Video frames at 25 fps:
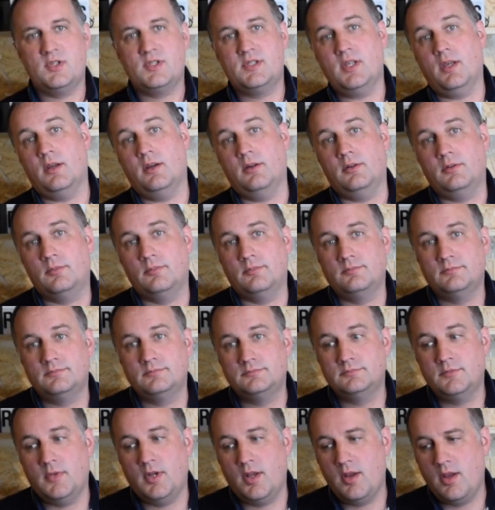So,
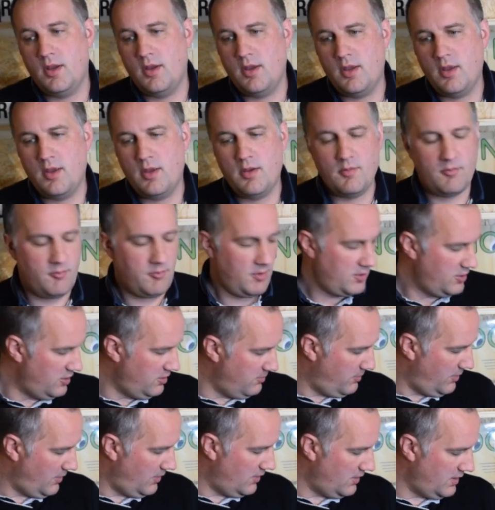when you
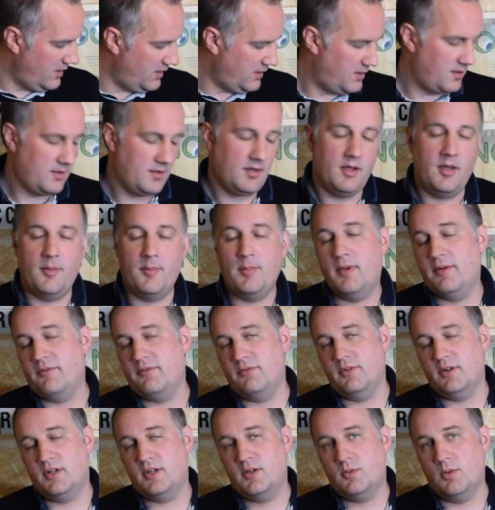buy a
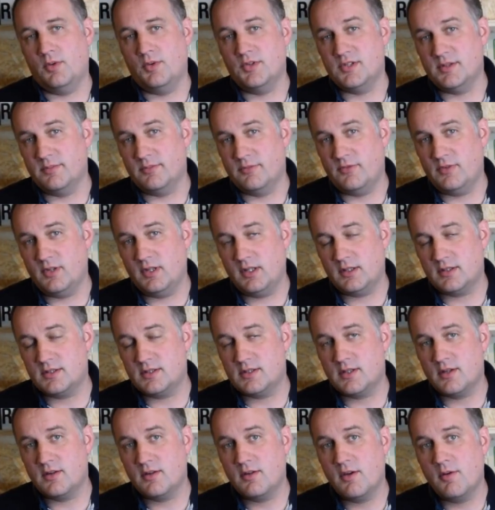Maverick Quantum
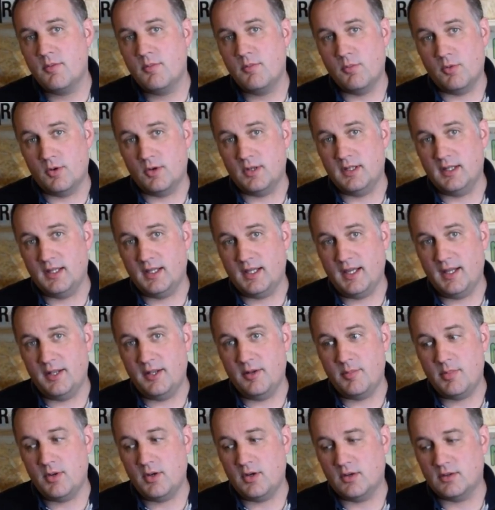Flux, what do you get in the
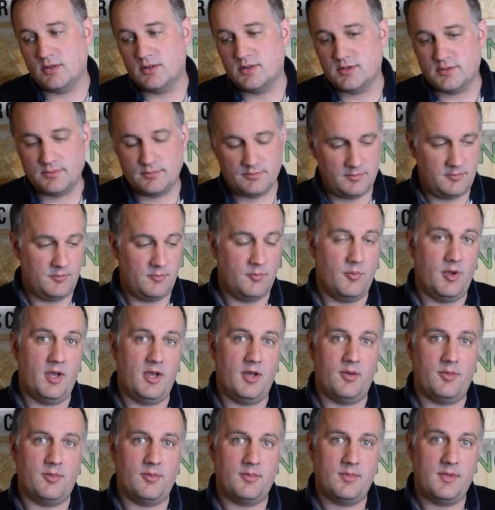box?
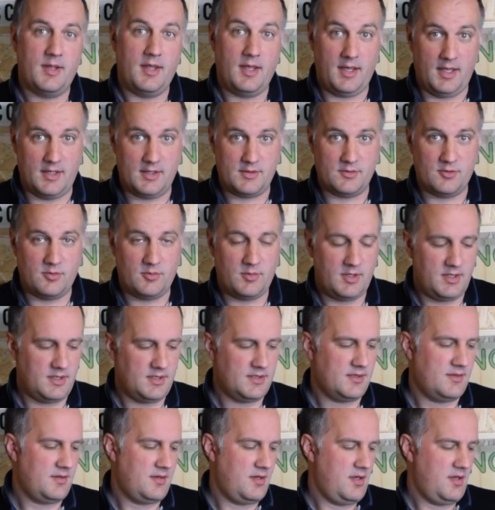Well, as always,